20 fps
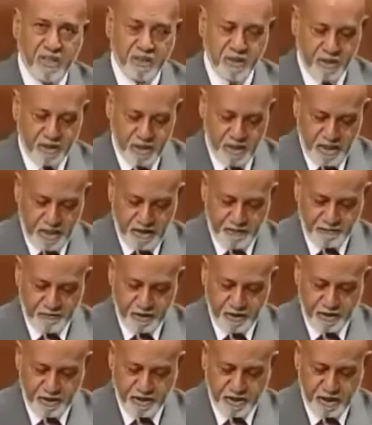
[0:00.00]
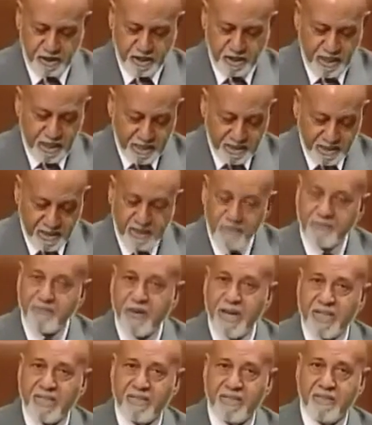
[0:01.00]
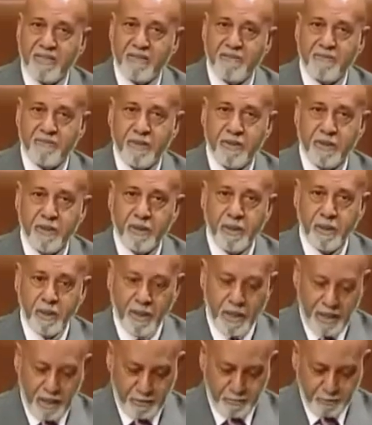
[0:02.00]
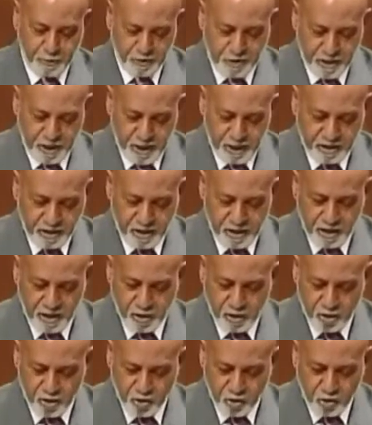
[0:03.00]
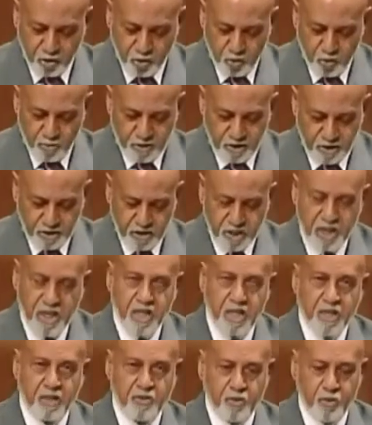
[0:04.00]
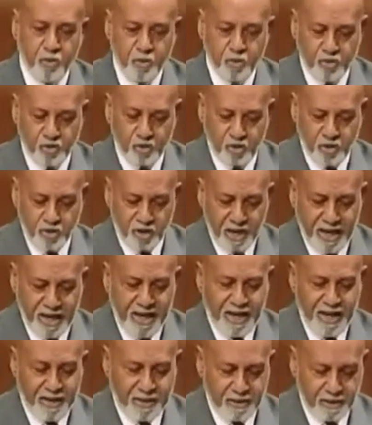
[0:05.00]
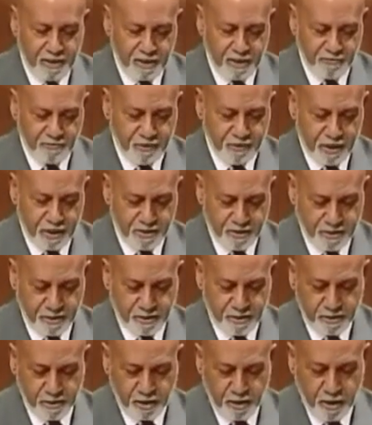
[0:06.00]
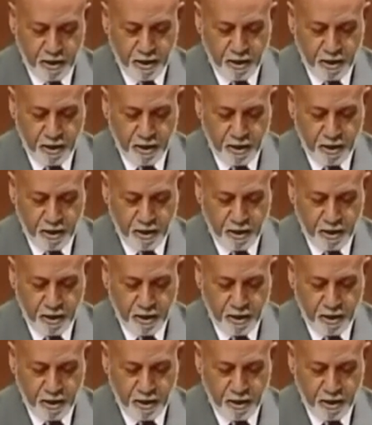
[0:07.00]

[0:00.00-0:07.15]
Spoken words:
CFTC less effective at protecting consumers, end users, and investors.